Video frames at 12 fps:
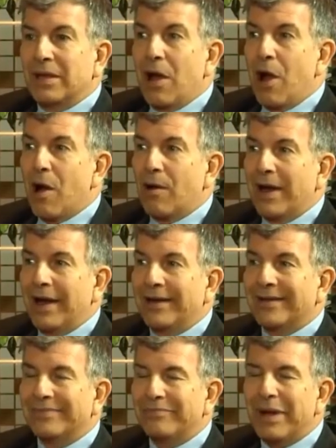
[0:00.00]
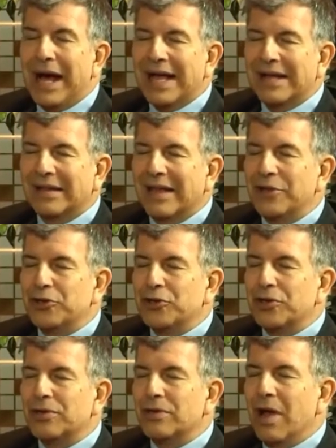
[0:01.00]
are a
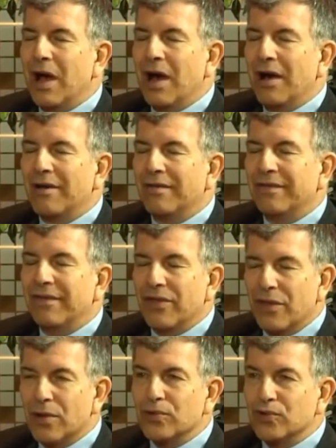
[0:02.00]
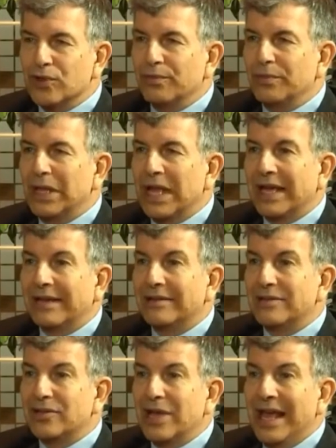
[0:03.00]
compilation of those
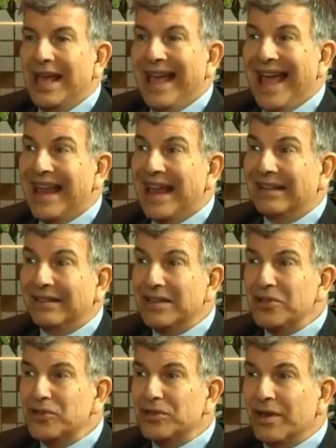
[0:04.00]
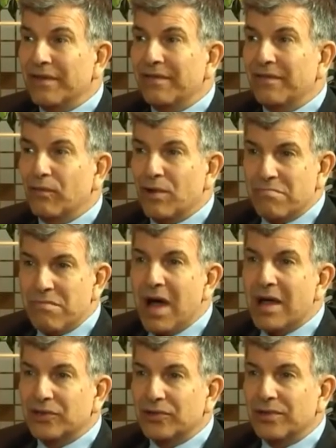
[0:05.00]
complaints and a list of
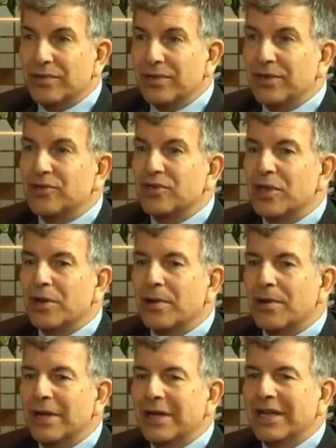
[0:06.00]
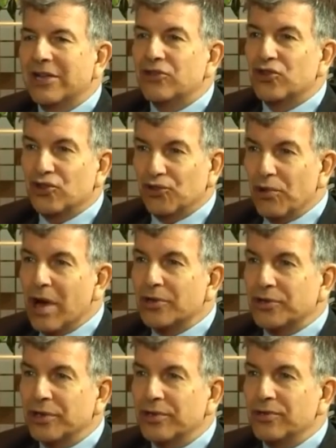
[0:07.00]
remonstrances. They're
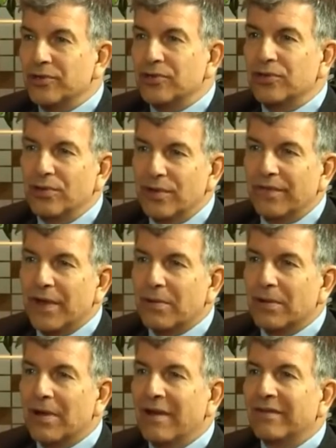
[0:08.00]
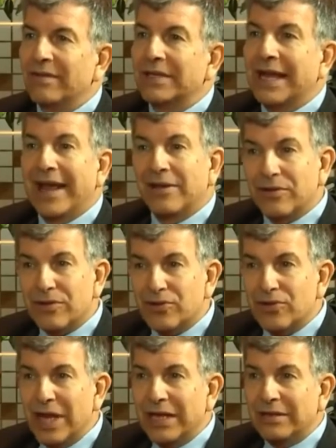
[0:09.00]
instructions to the federal government and to the
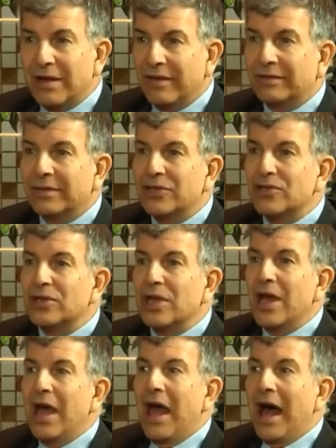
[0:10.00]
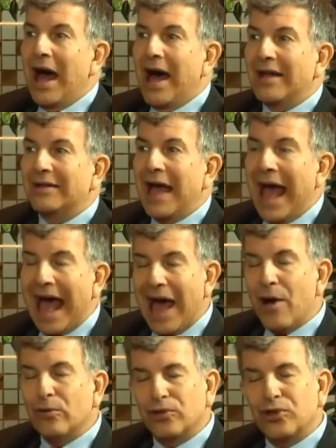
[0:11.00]
state governments on
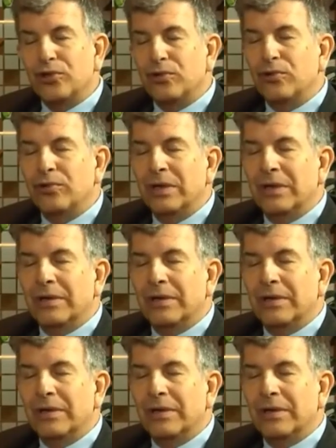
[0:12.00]
how to